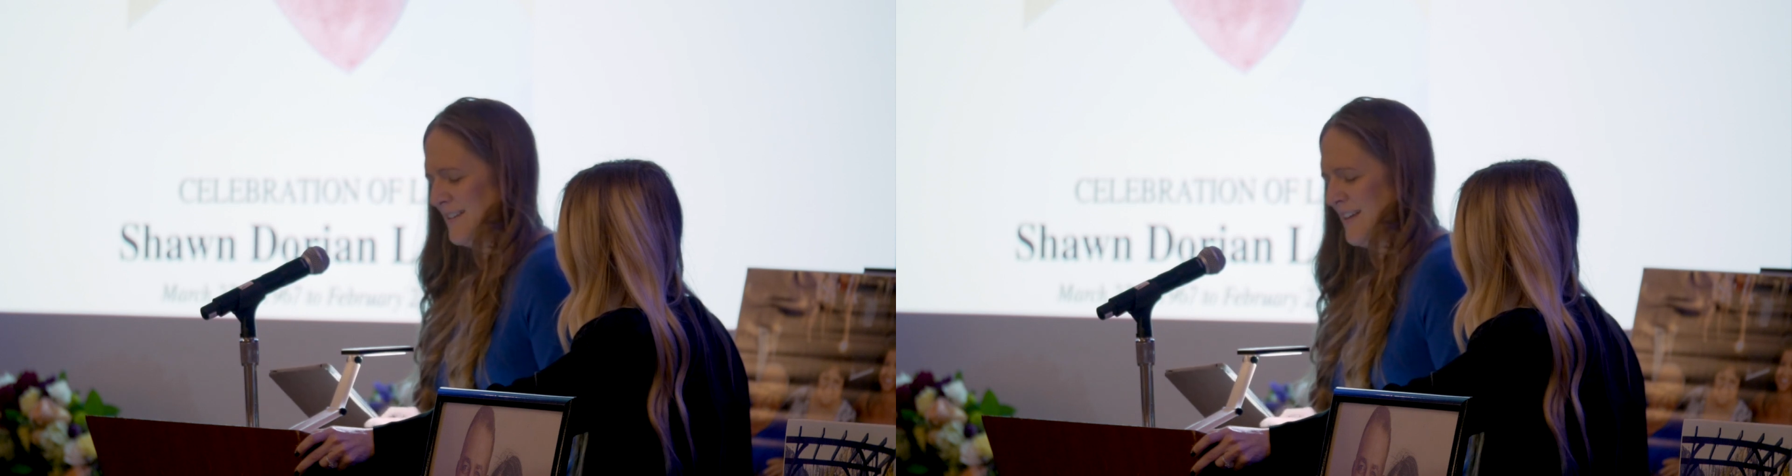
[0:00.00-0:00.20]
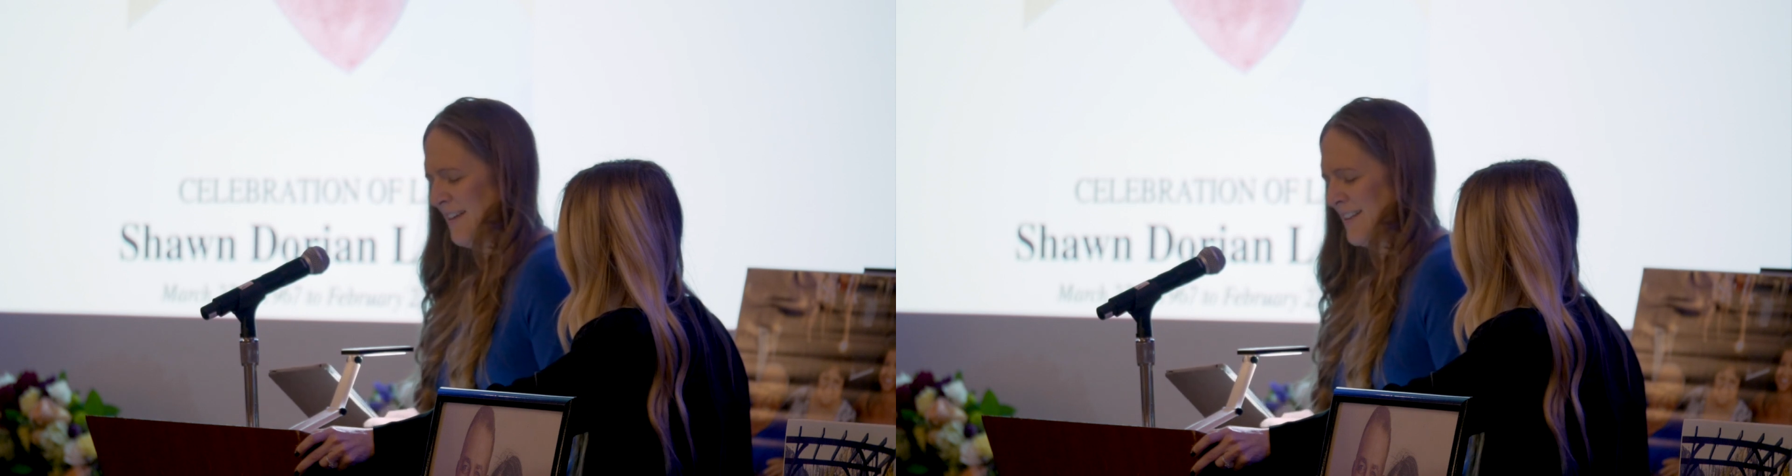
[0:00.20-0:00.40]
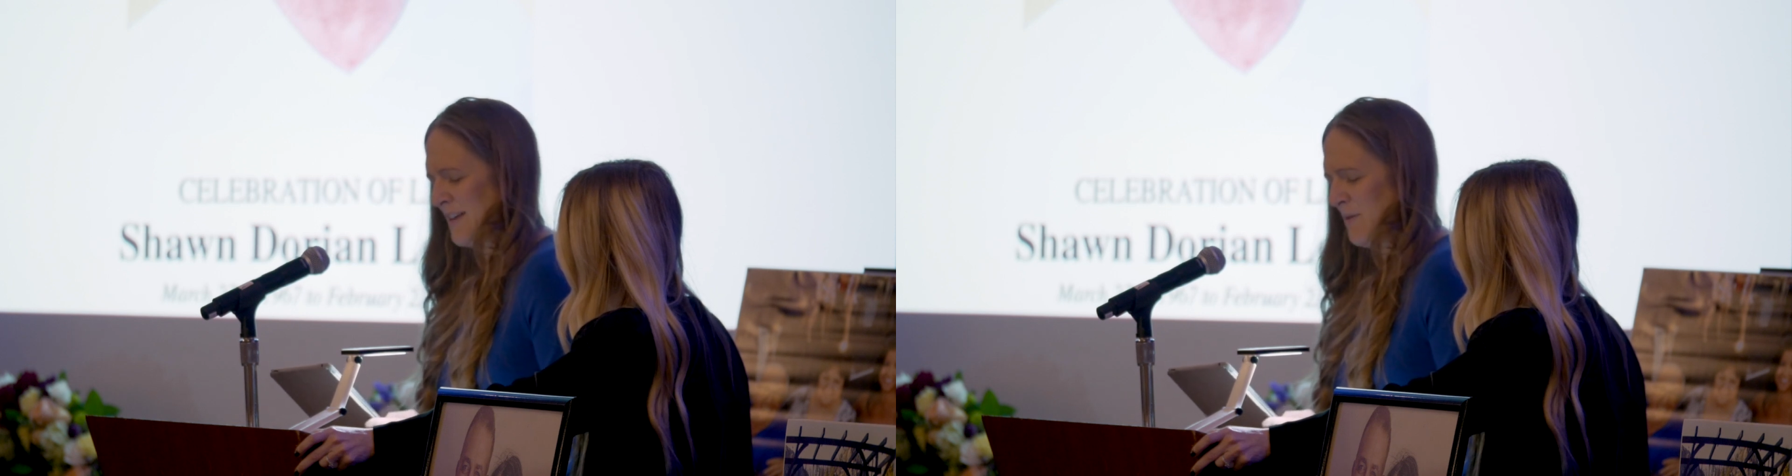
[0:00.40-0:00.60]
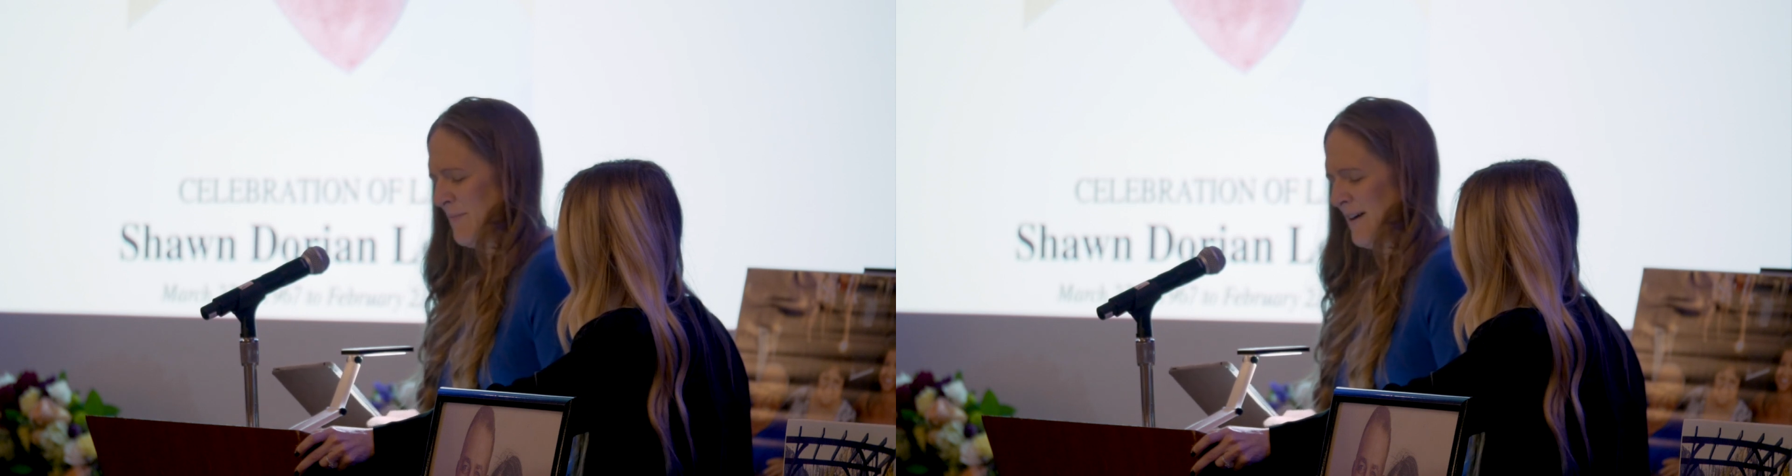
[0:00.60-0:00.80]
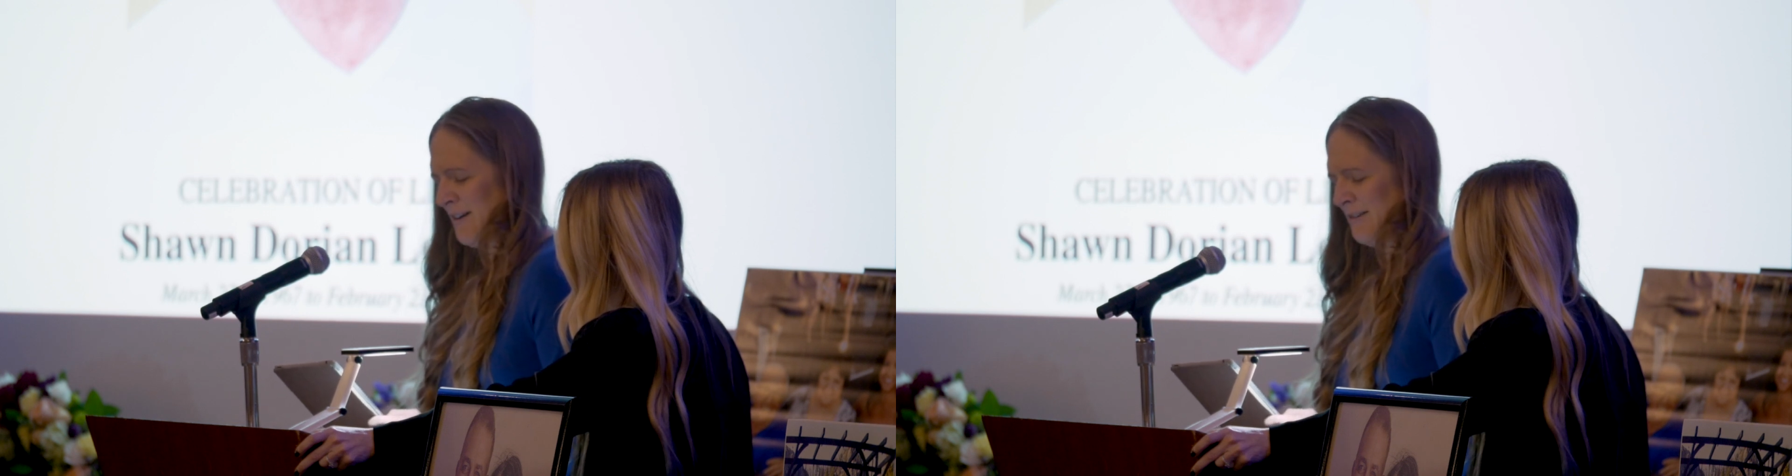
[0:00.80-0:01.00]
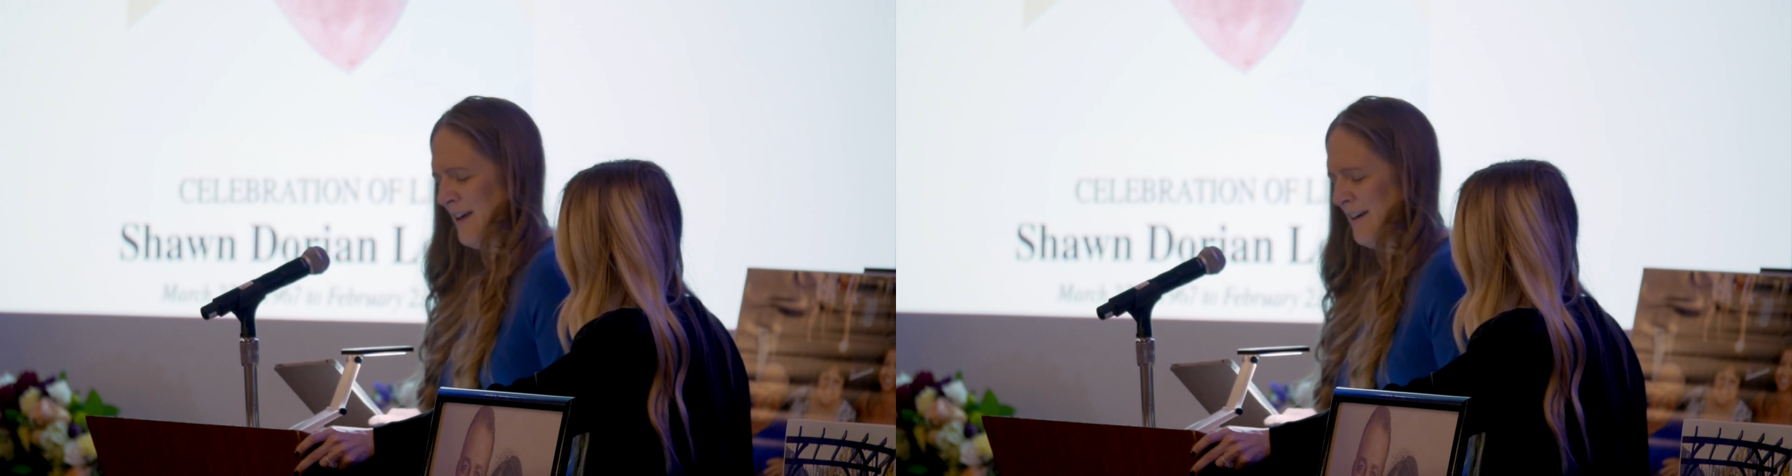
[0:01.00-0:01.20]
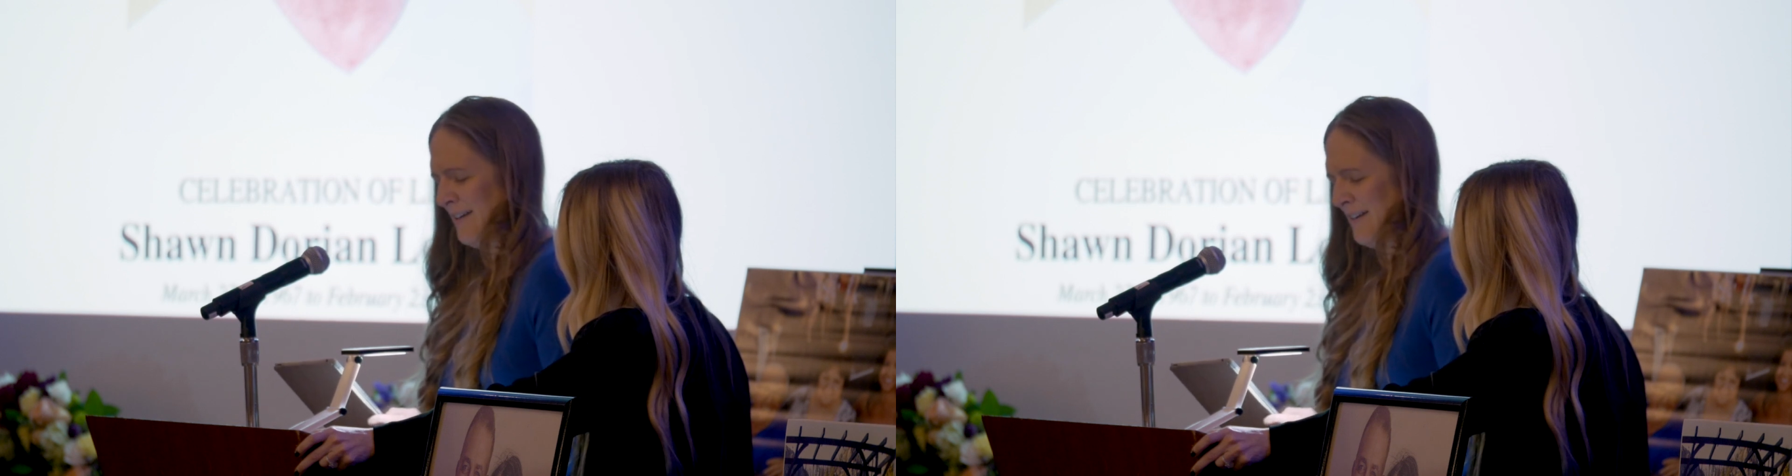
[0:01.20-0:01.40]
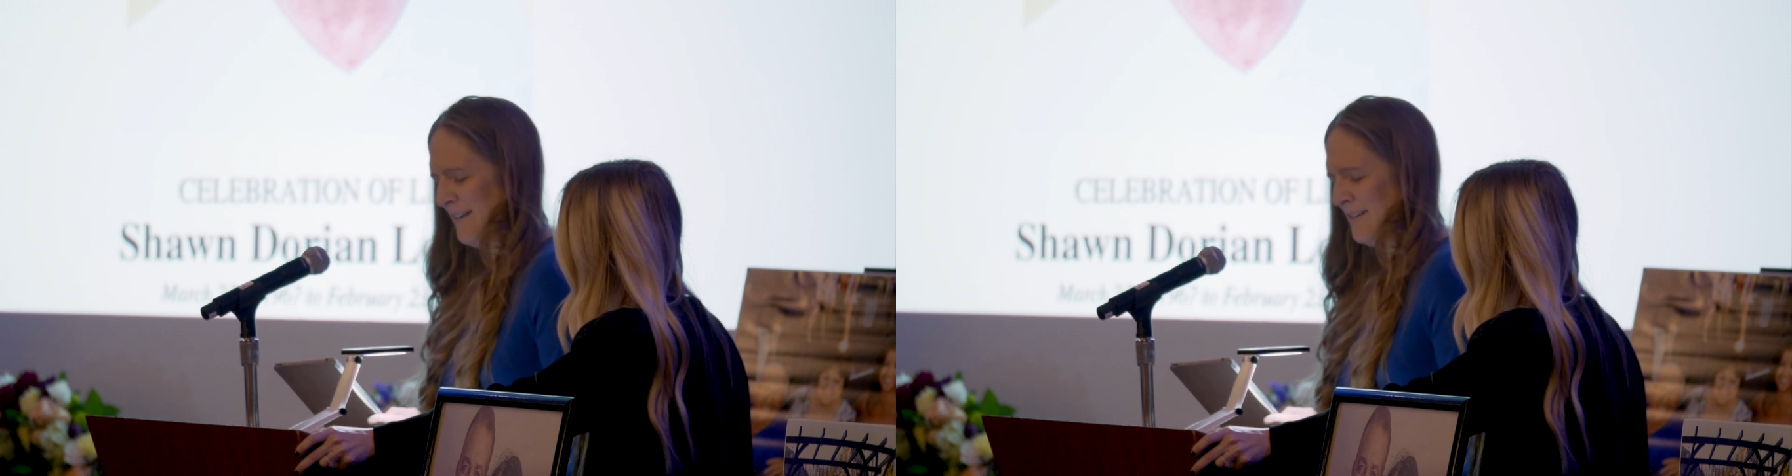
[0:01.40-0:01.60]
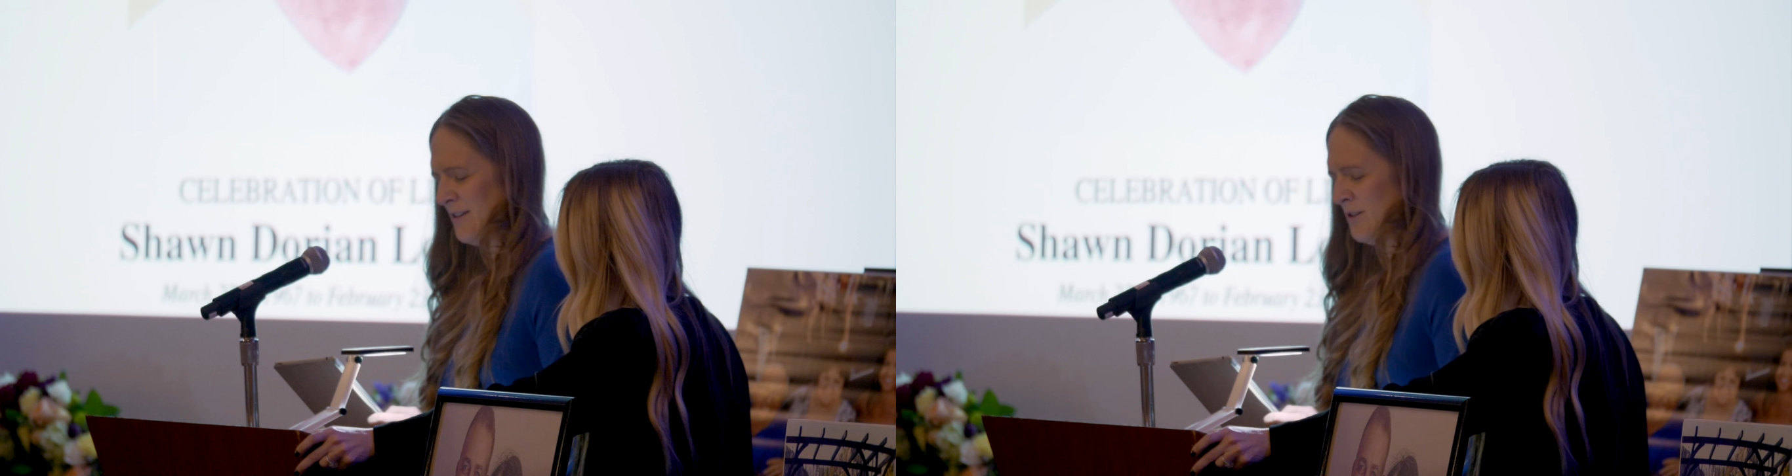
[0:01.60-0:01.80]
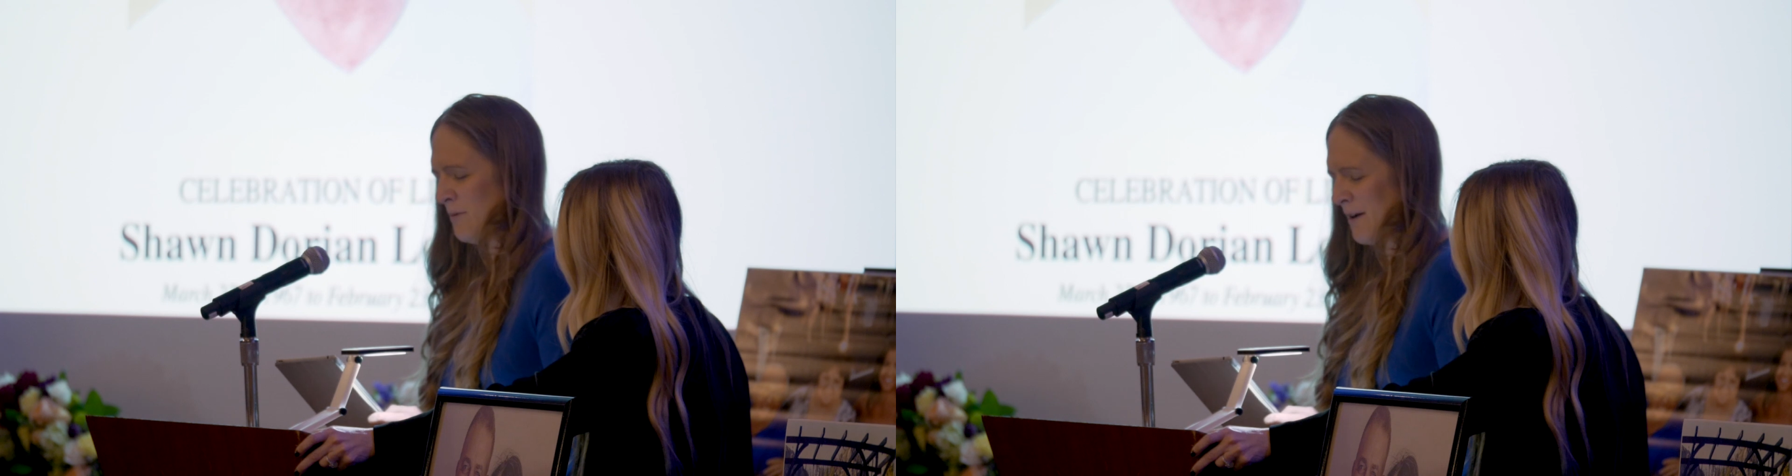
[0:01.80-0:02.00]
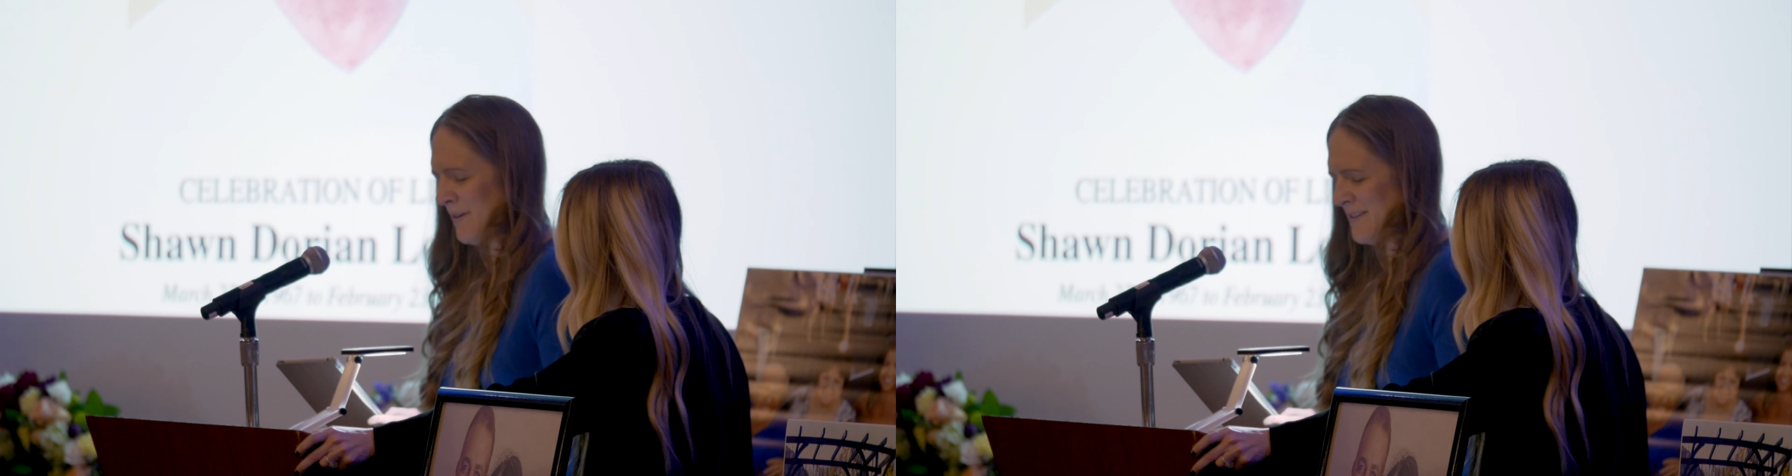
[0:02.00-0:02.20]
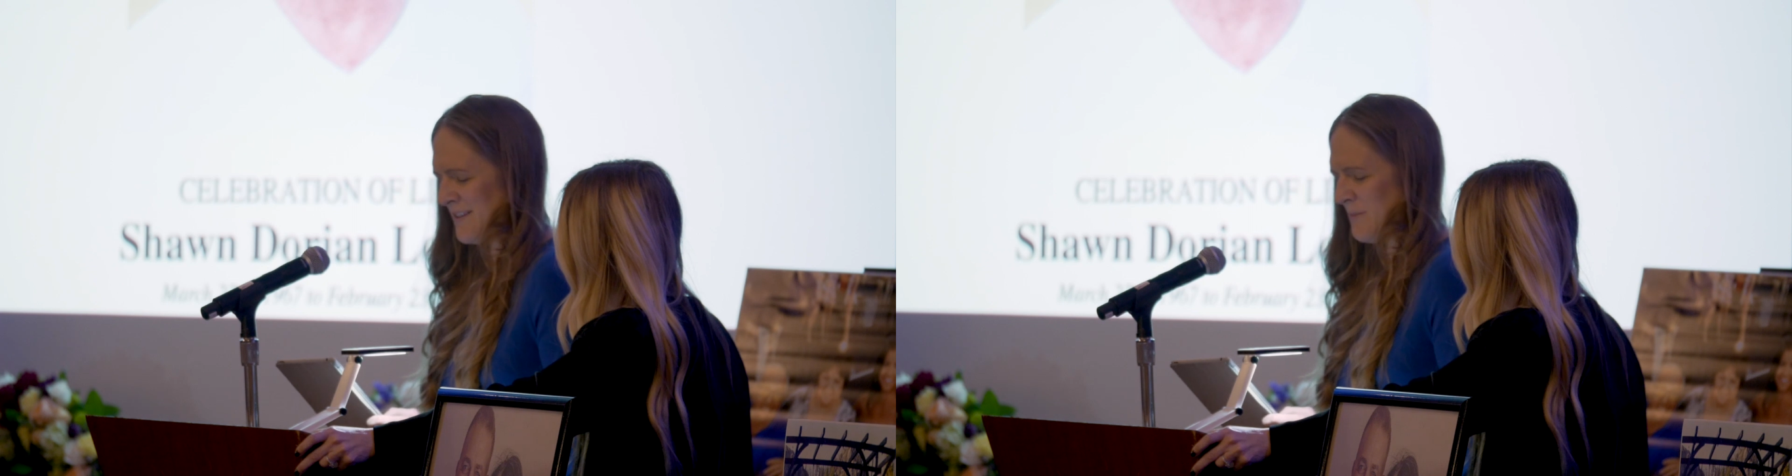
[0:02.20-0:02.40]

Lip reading: telling them about who I was